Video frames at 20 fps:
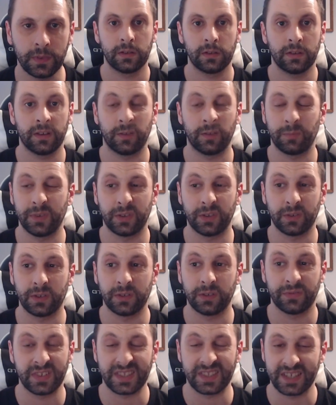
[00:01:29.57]
They've been doing
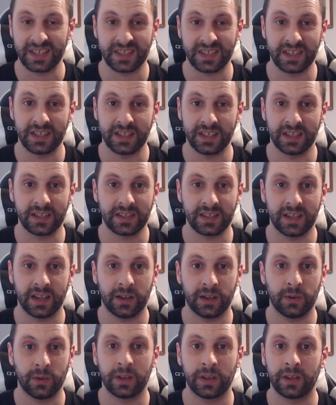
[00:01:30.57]
it for 60 years
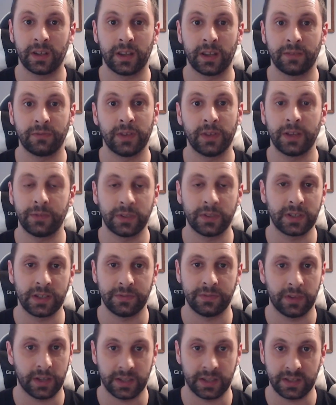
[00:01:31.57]
now and they've never
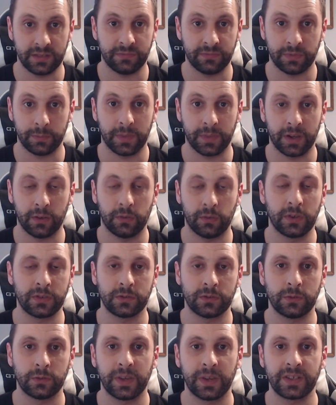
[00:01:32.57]
deviated from their
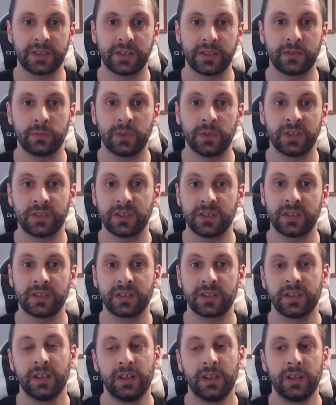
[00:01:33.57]
original message, which
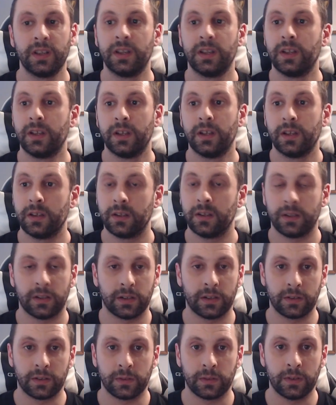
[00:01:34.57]
is, you
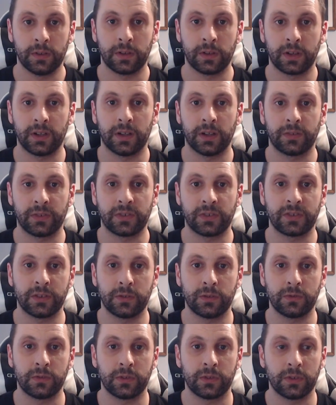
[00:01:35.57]
know, looking after
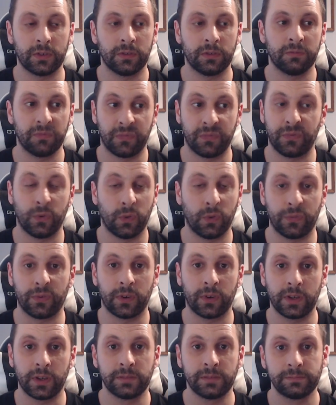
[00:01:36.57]
children for
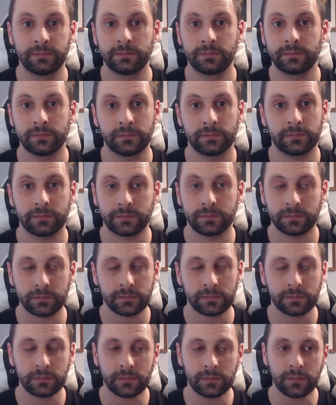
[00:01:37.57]
free.
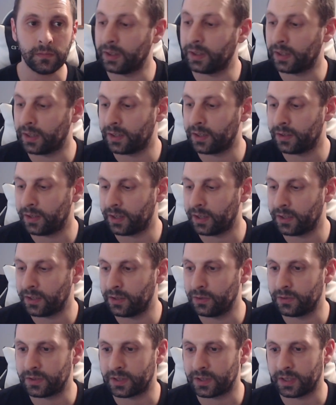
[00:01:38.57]
They
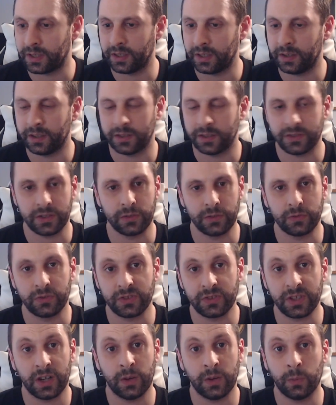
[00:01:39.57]
use the
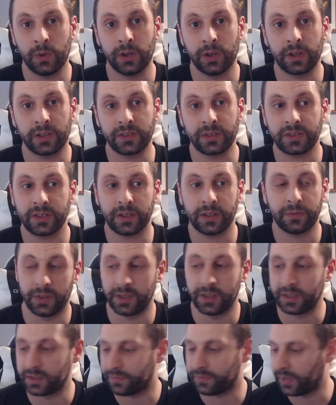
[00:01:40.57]
children's artwork and stuff for
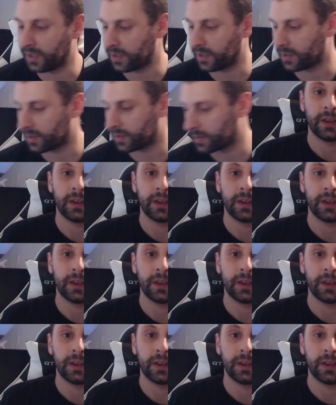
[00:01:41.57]
these events.